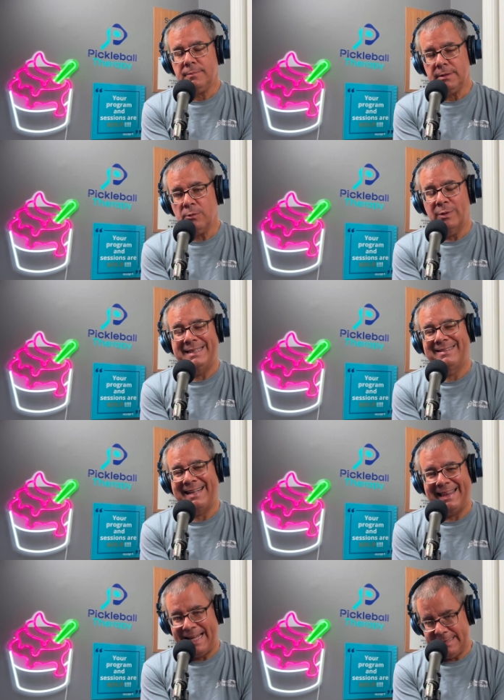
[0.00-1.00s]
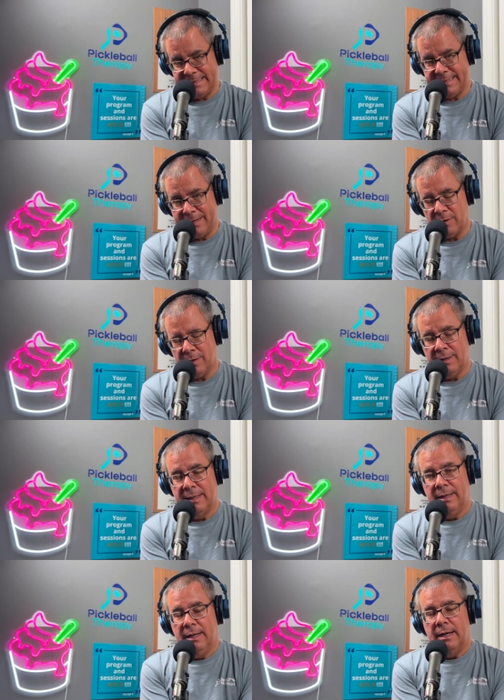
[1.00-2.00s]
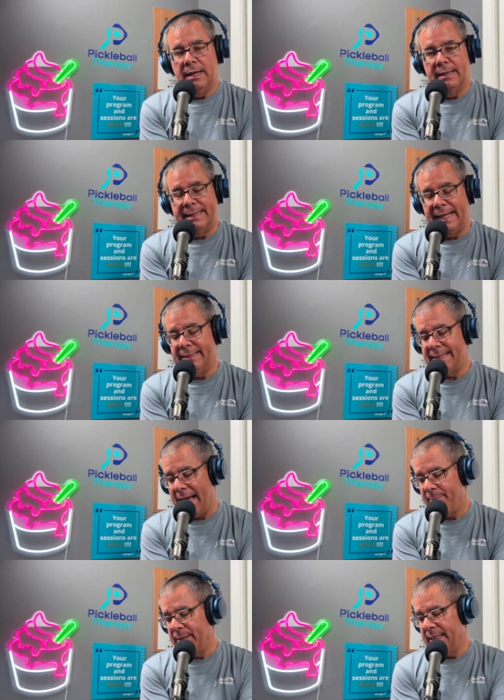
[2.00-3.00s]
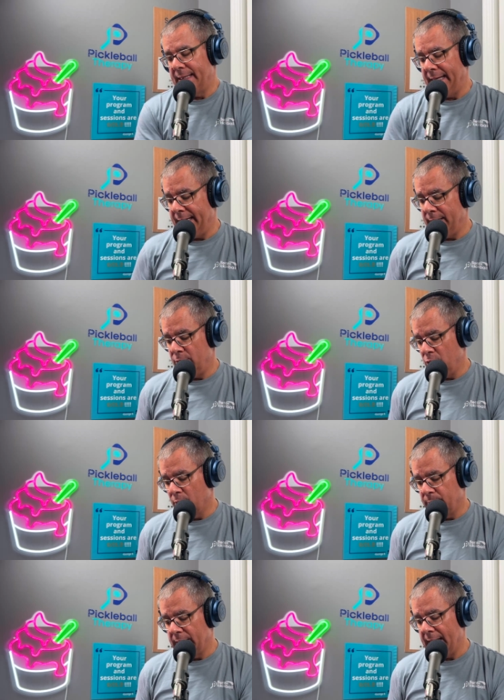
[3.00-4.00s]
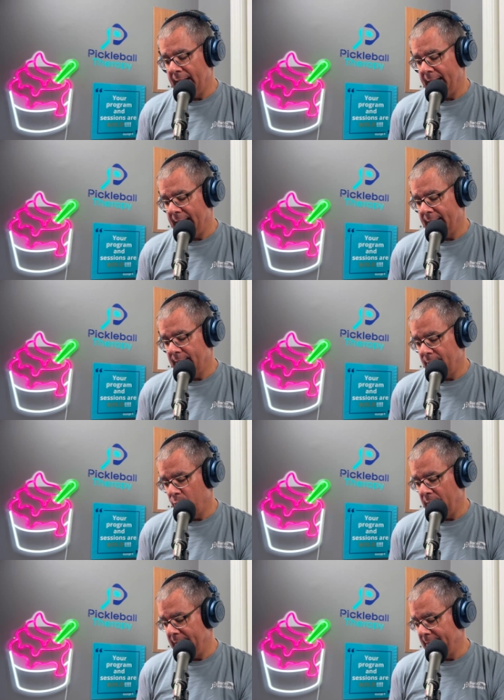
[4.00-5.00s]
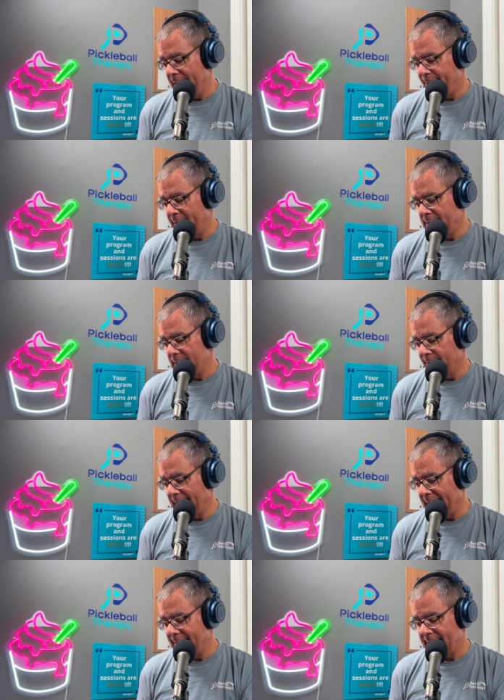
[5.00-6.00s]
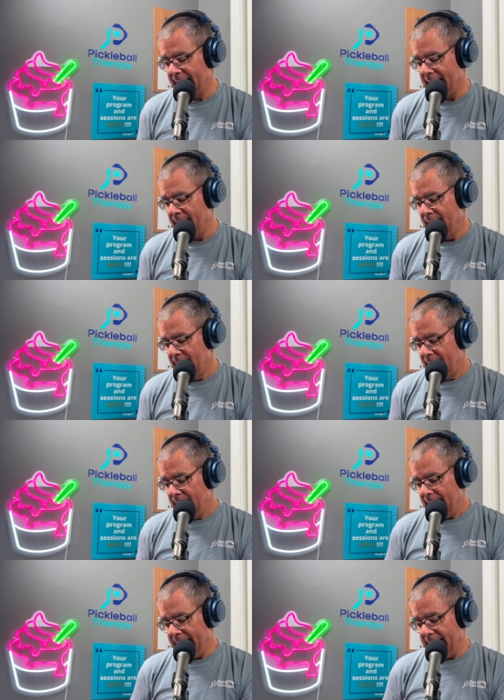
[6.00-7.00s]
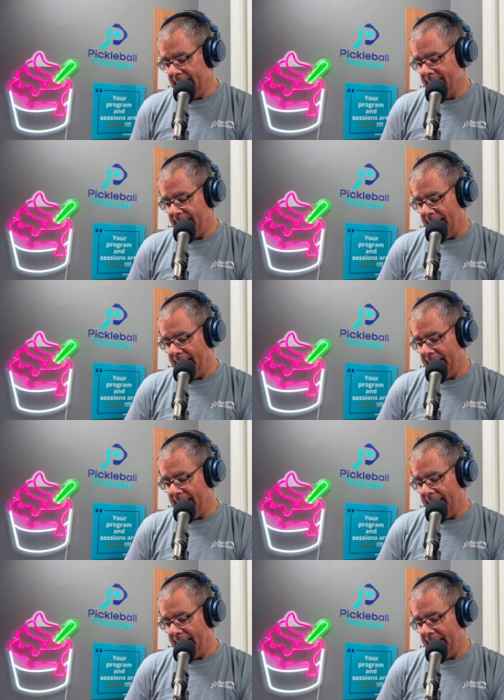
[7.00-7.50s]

which is a latent error that is happening in your play. And reading the definition of latent again, it is a